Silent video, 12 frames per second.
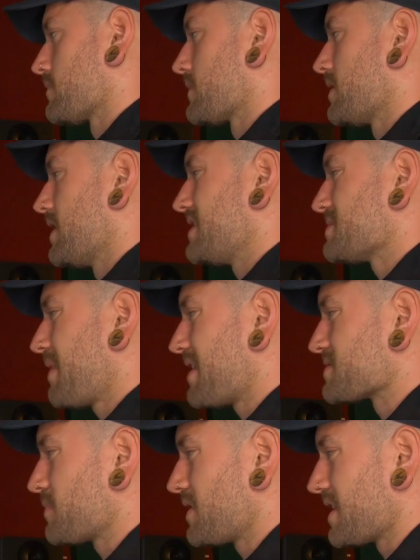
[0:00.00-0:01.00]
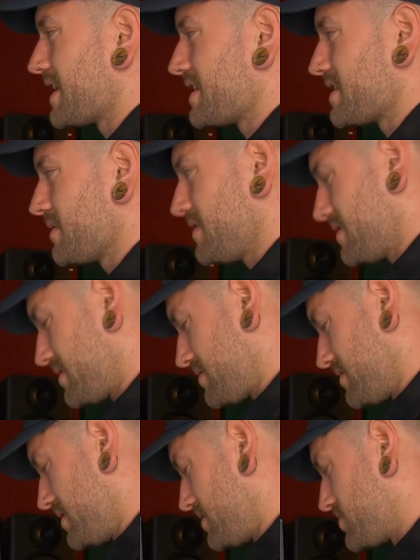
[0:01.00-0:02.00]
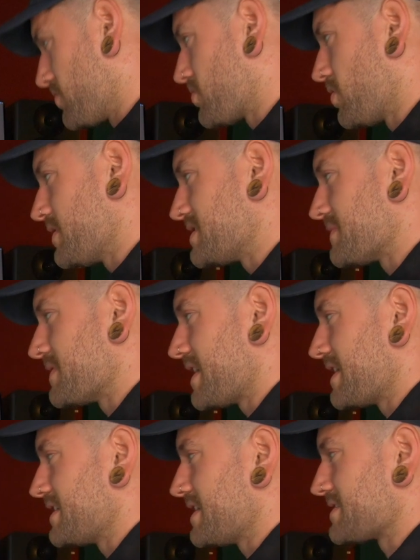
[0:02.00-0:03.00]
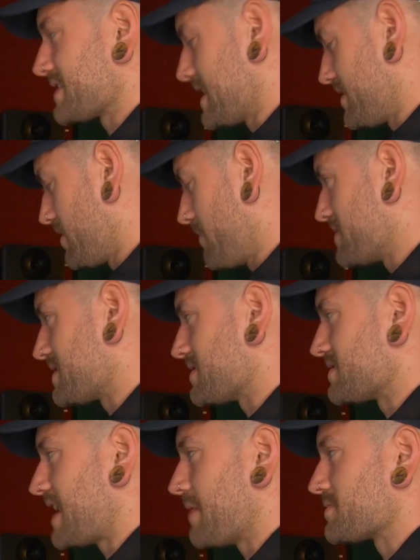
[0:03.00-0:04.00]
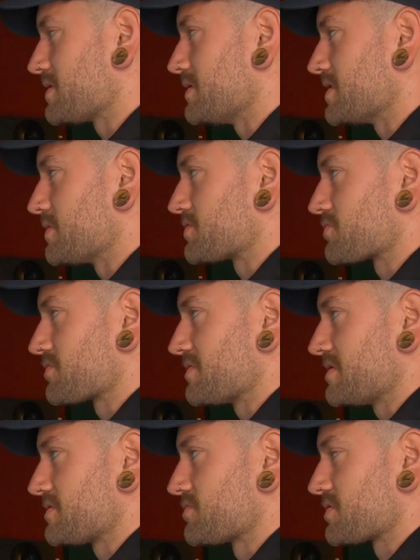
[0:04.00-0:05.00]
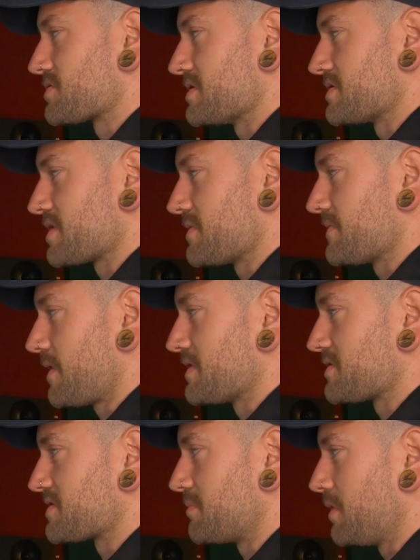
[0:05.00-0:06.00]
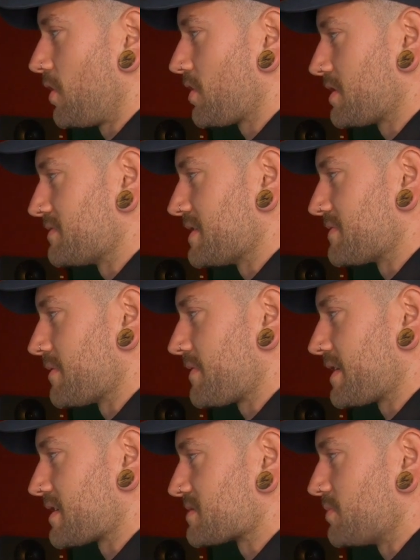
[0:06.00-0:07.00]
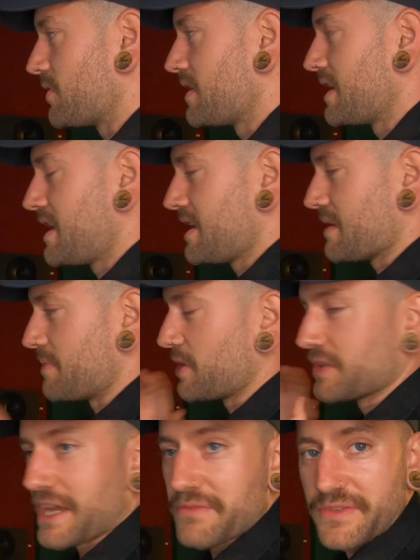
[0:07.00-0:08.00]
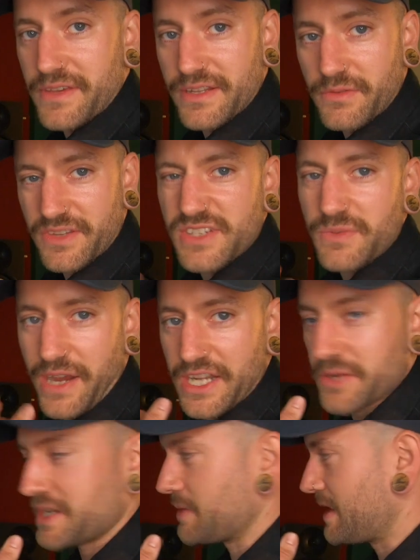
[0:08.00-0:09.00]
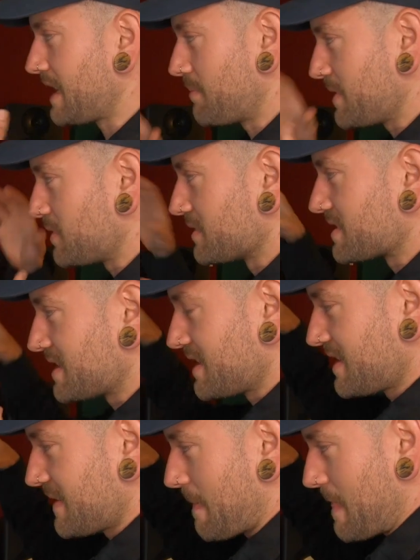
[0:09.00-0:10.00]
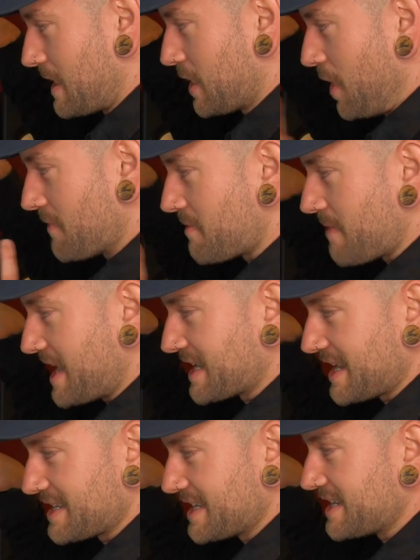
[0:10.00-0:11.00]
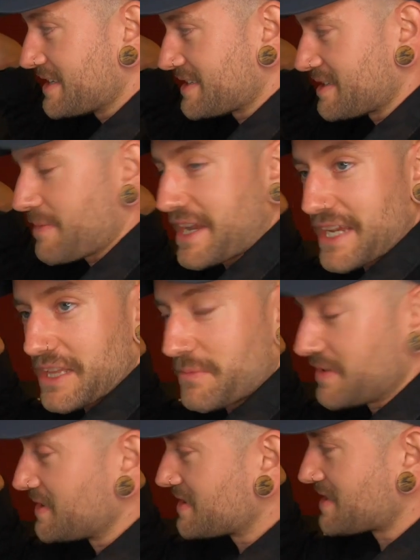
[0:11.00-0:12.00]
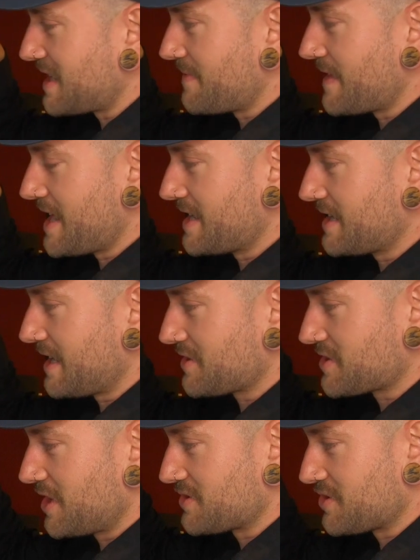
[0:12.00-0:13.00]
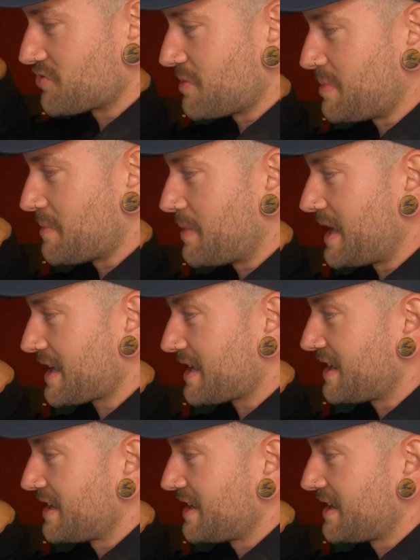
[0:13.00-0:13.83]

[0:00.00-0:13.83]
And it's about as well, like, you know, you chuck all these different ideas together. Obviously there's absolutely no structure so far, it's just a block of different things, but you build everything. Well, this is what I do anyway. I build a lot of the main ideas, the main elements, and then I'll start to strip it back.